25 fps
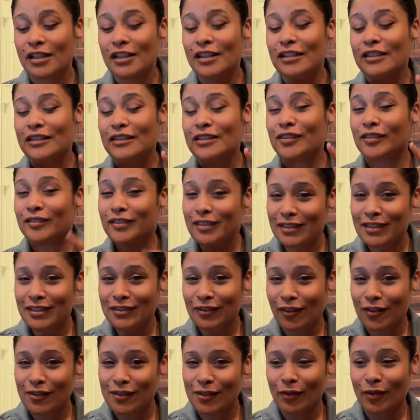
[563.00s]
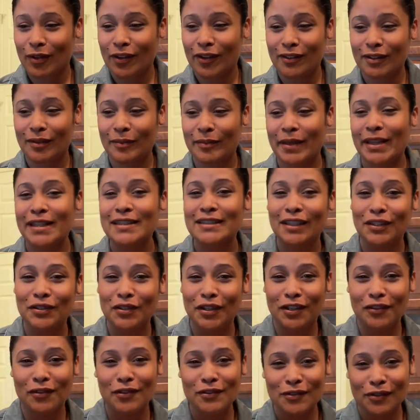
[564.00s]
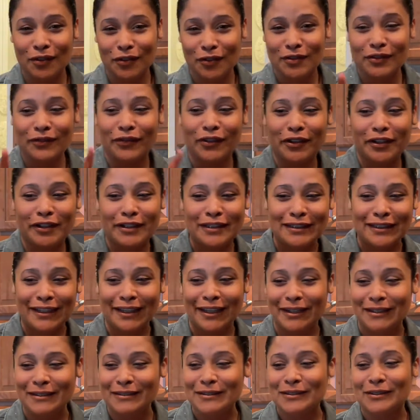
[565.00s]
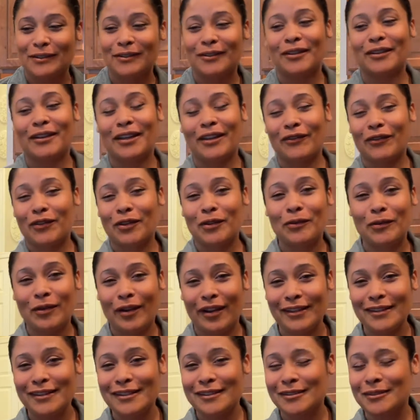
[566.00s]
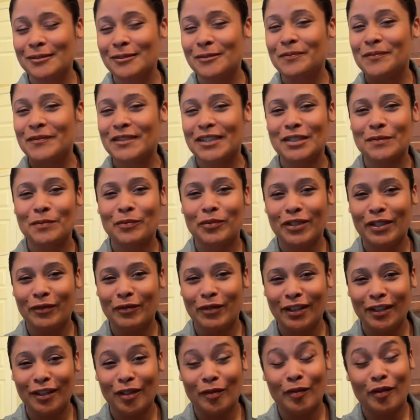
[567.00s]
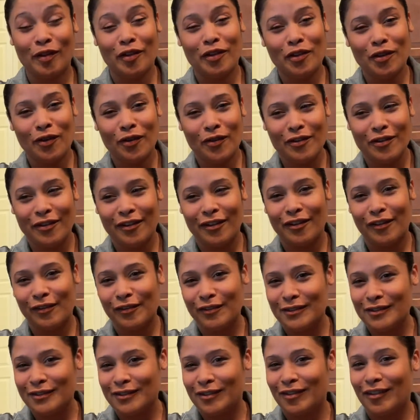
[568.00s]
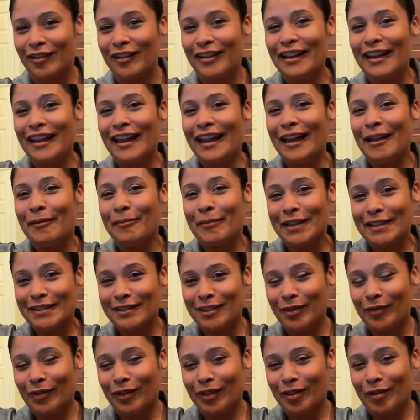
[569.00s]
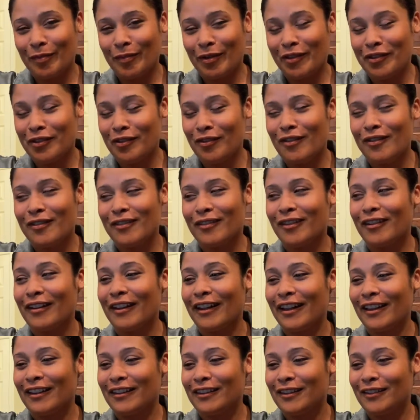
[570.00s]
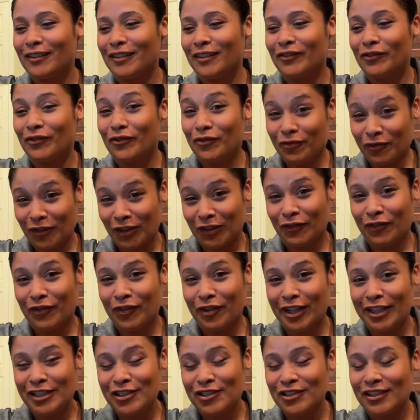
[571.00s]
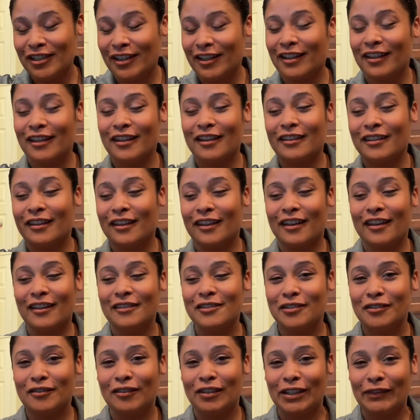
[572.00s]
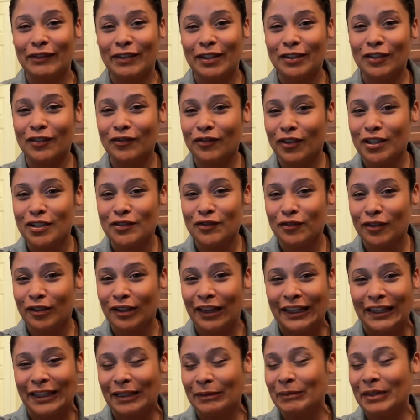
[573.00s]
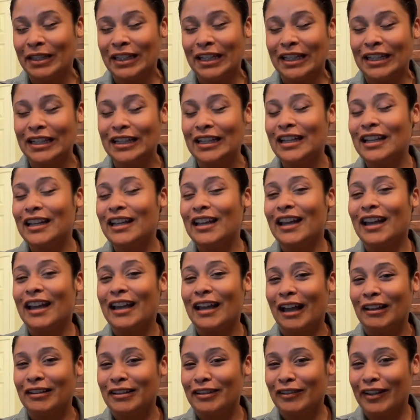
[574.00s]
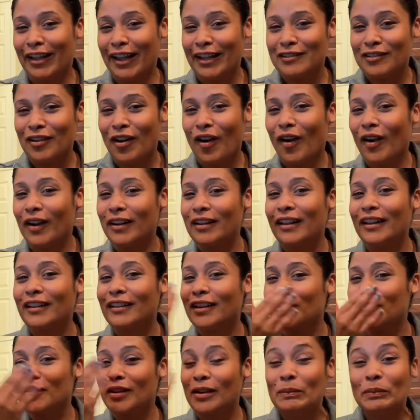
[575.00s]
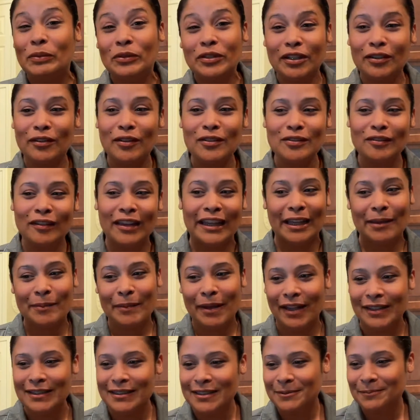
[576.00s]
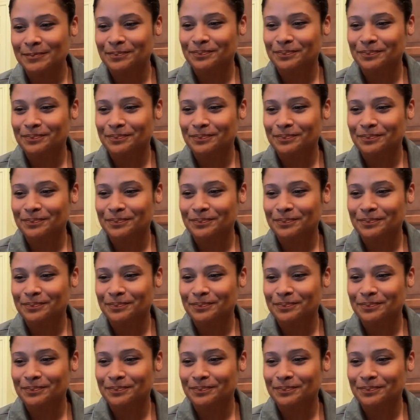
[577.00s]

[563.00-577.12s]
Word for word: So this is also one of the mix that you can also use for your skin. So if you want to, just put it with a little bit of yogurt also. Mix it up with a little bit of yogurt in the fridge, and then, you know, leave it in the fridge for like a minute until it gets hard, and then you can put it also like a mask.